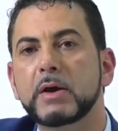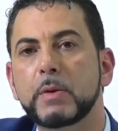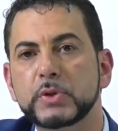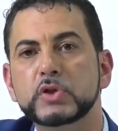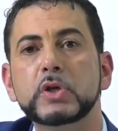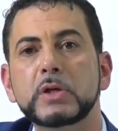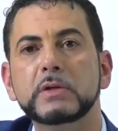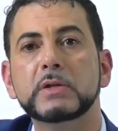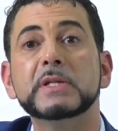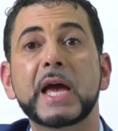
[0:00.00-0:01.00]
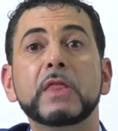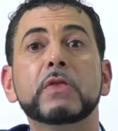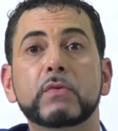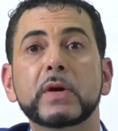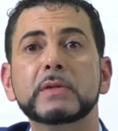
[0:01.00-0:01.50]
opportunities and
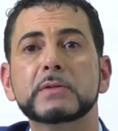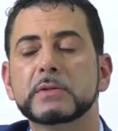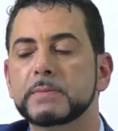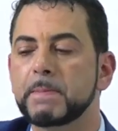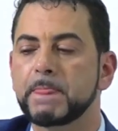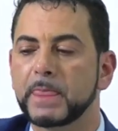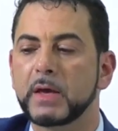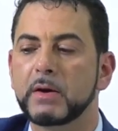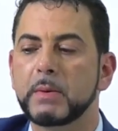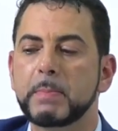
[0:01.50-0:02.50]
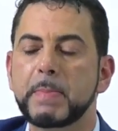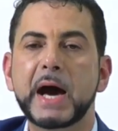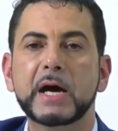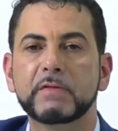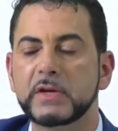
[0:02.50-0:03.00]
threats,
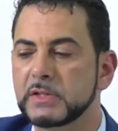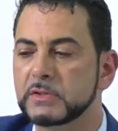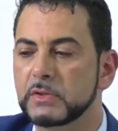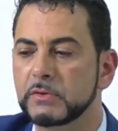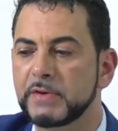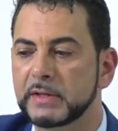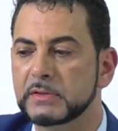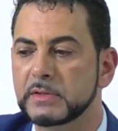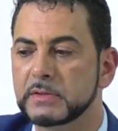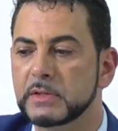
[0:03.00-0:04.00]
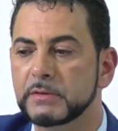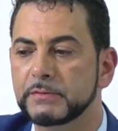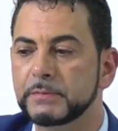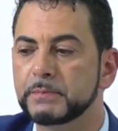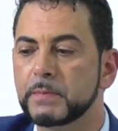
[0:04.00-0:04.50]
part of these external factors itself.
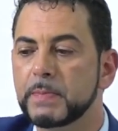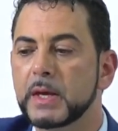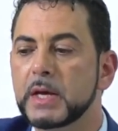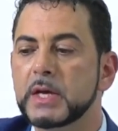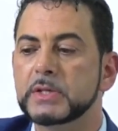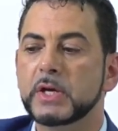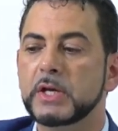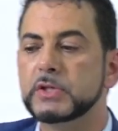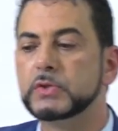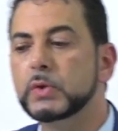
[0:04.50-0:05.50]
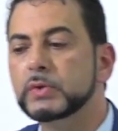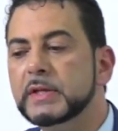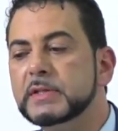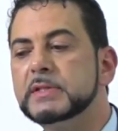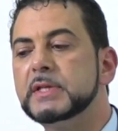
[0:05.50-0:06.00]
So it's a tool to
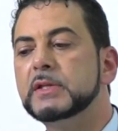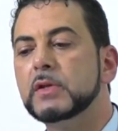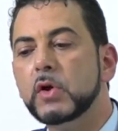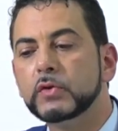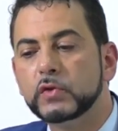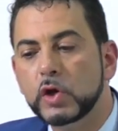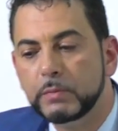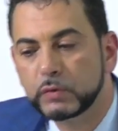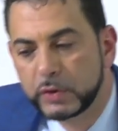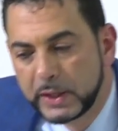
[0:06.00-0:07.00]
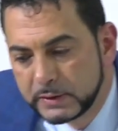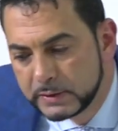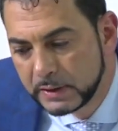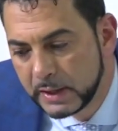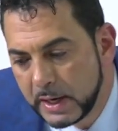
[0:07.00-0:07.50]
understand the long-term
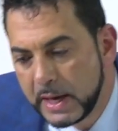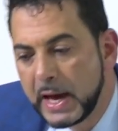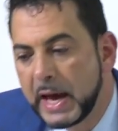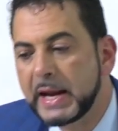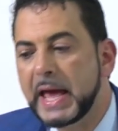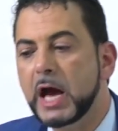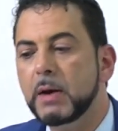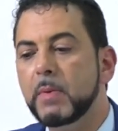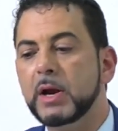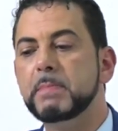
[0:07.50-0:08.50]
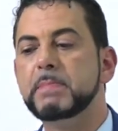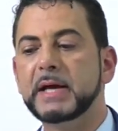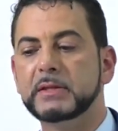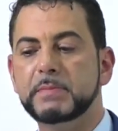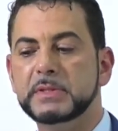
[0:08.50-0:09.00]
trends and how it might
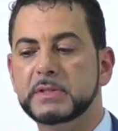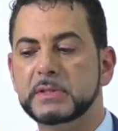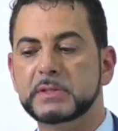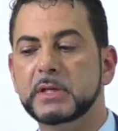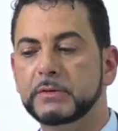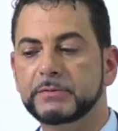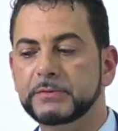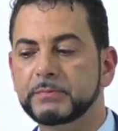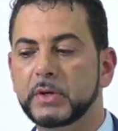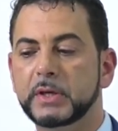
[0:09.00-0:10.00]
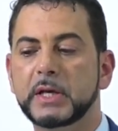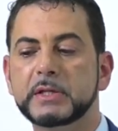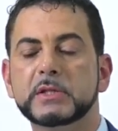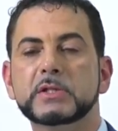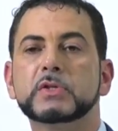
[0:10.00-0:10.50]
impact the business itself. Okay,
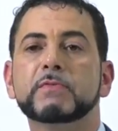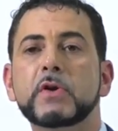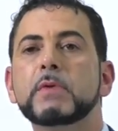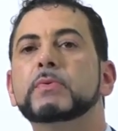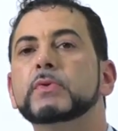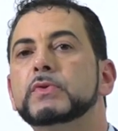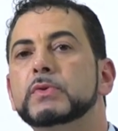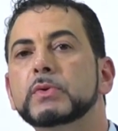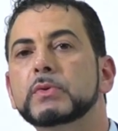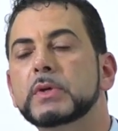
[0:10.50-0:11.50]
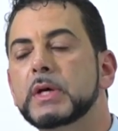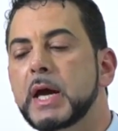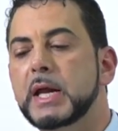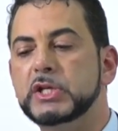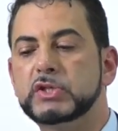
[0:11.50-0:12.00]
so it's a very important tool
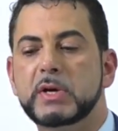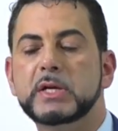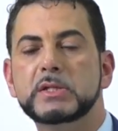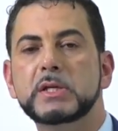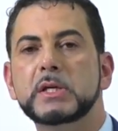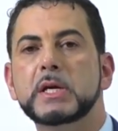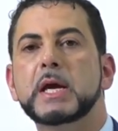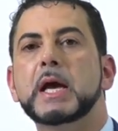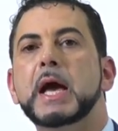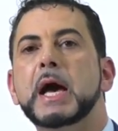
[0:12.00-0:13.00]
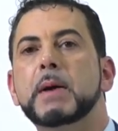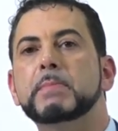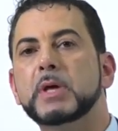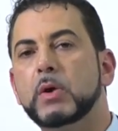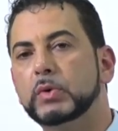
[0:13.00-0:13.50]
and a strategy
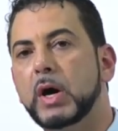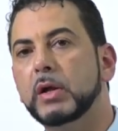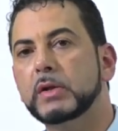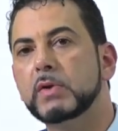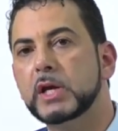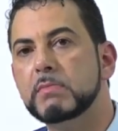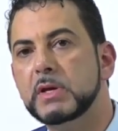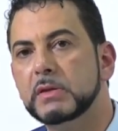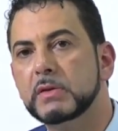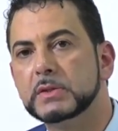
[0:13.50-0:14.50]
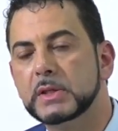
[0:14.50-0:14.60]
that I would highly recommend